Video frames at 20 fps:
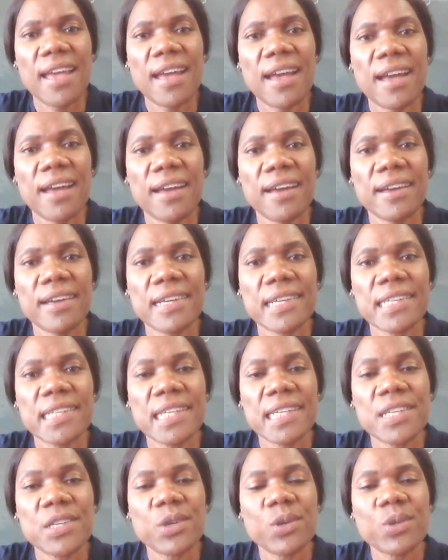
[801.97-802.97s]

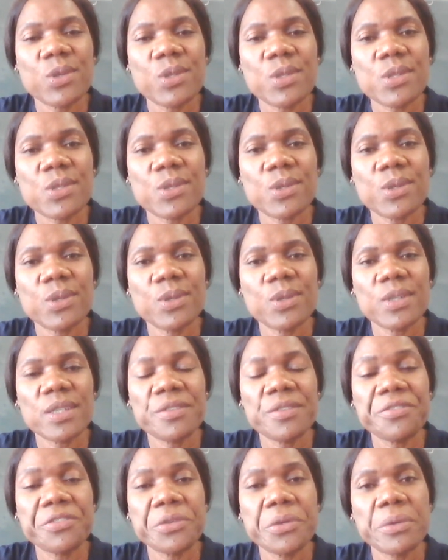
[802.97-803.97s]
And also
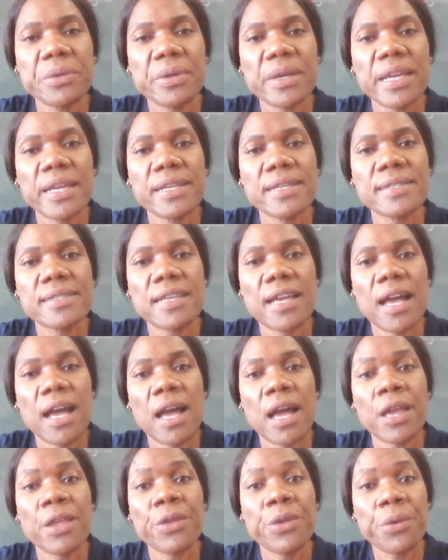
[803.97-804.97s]
if you look at
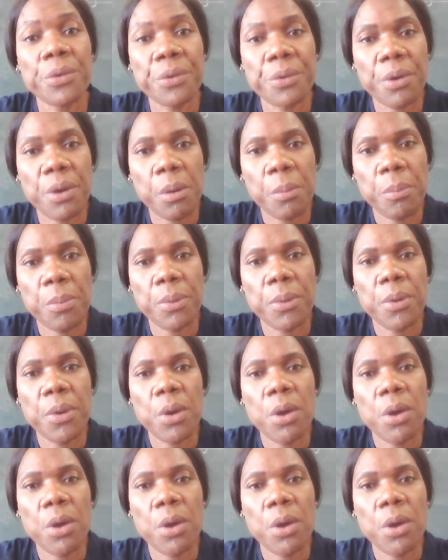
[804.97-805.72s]
Europe,